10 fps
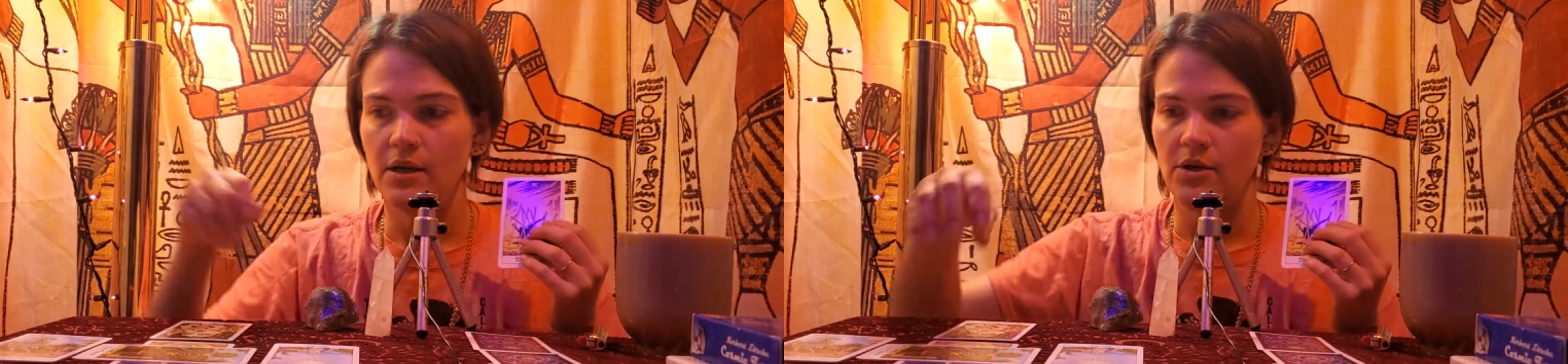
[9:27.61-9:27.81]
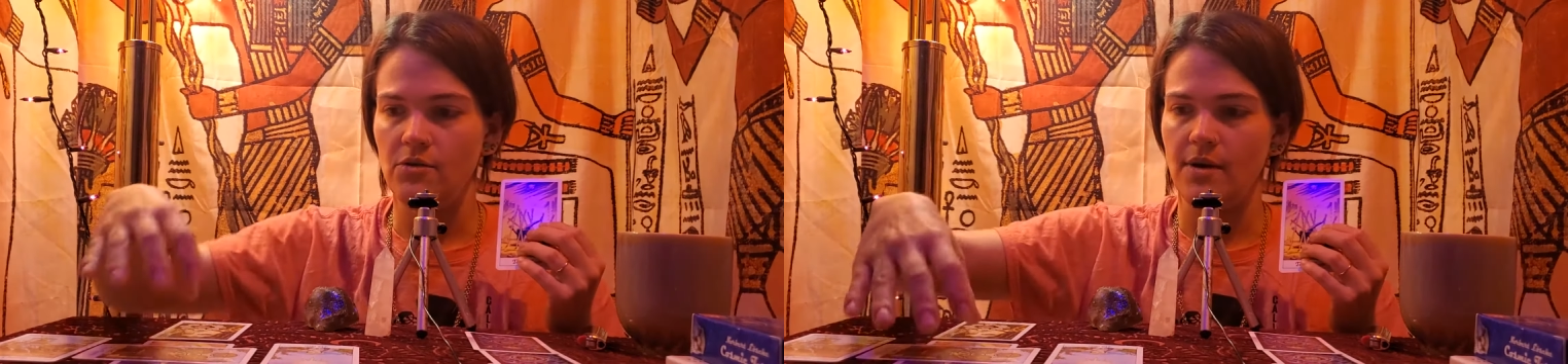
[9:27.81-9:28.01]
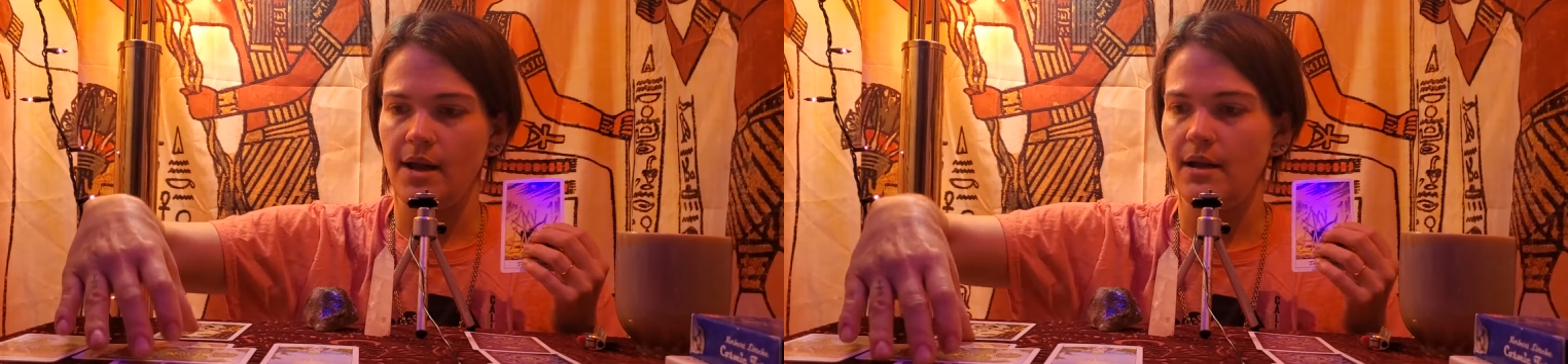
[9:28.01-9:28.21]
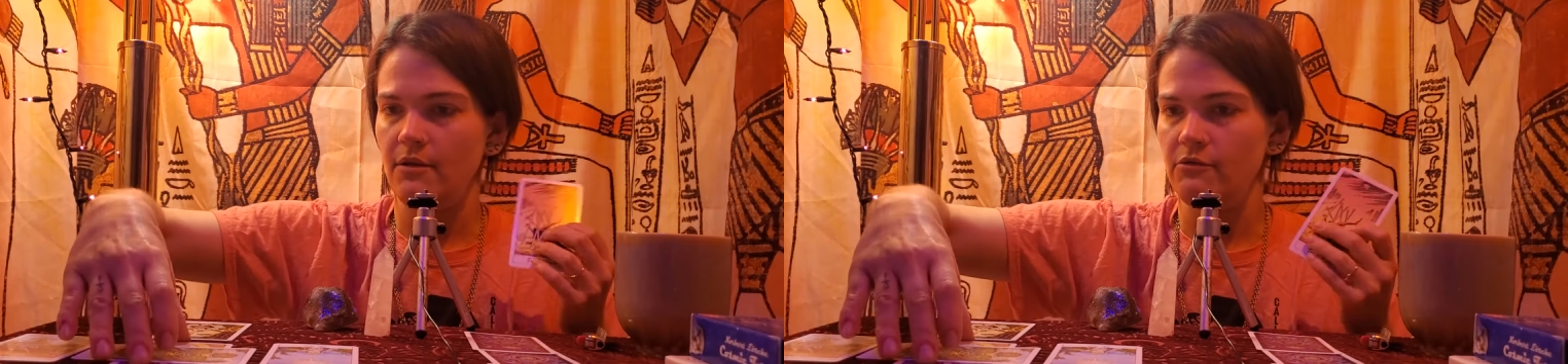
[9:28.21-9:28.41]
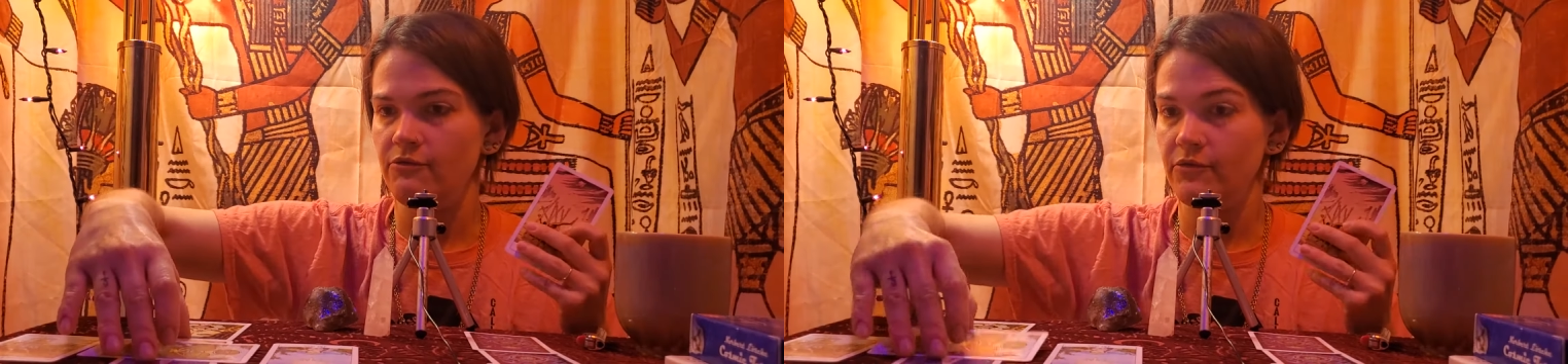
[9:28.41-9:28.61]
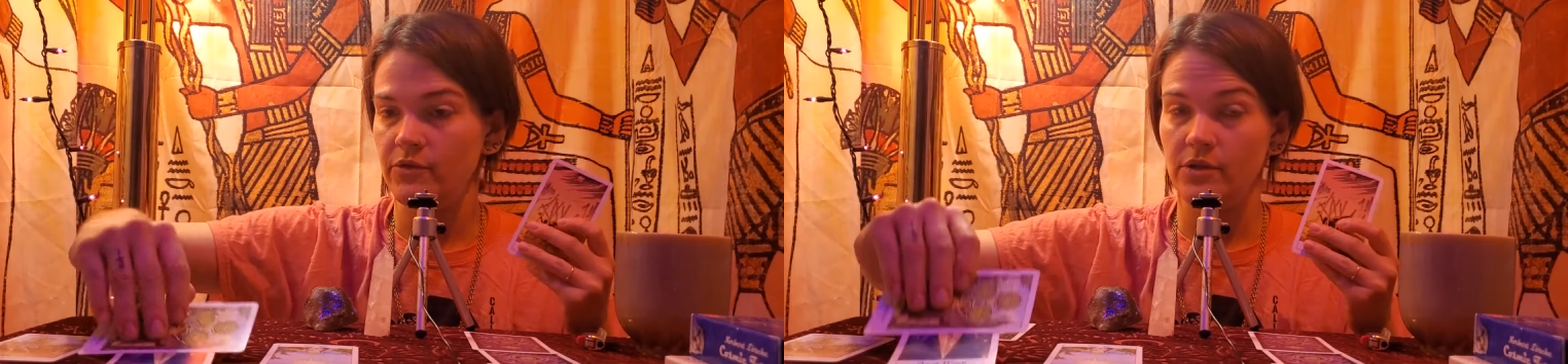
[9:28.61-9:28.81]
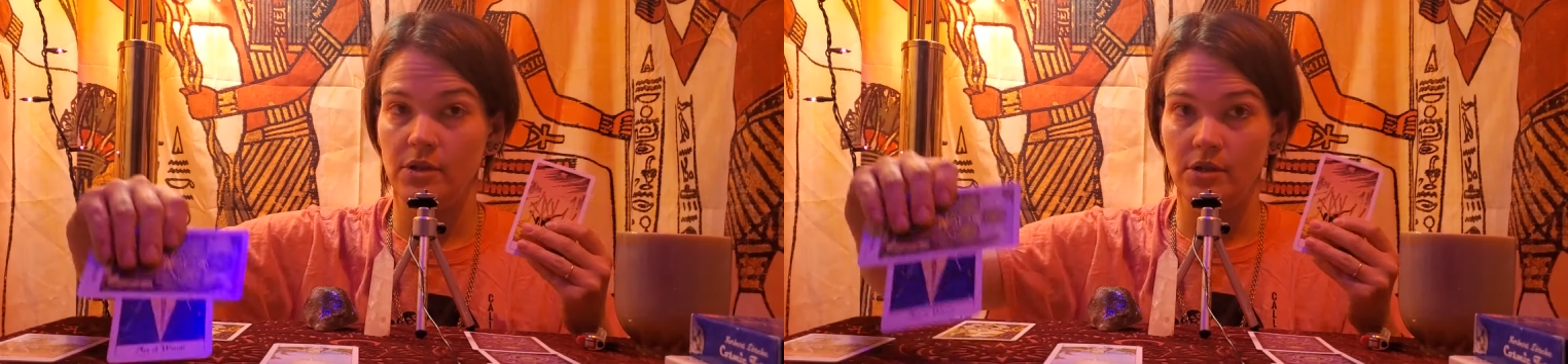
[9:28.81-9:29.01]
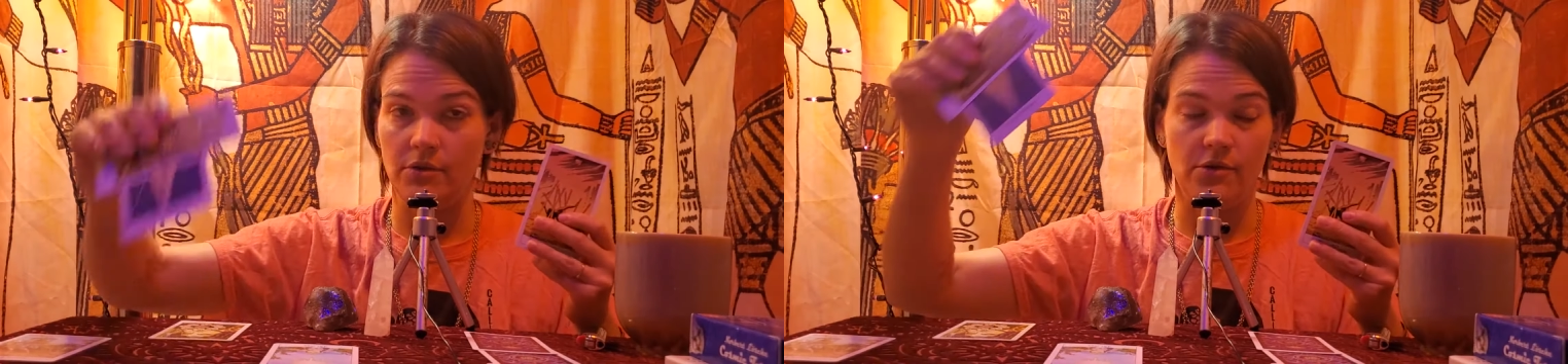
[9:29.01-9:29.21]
you have, you know,